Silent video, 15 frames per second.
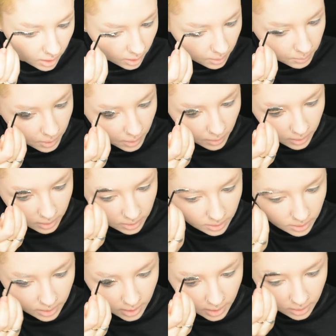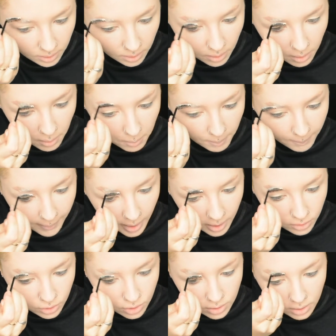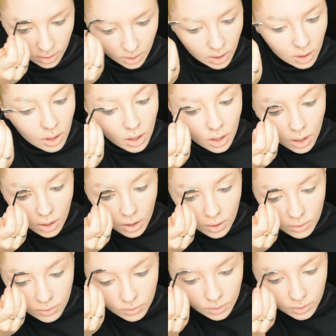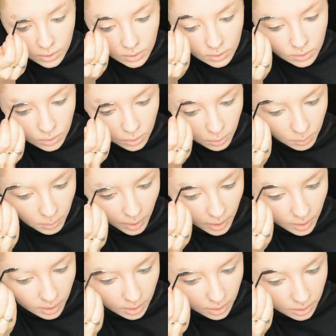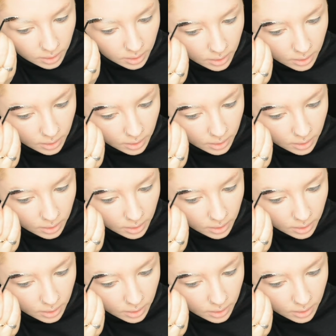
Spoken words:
I'm going to need much for this to work.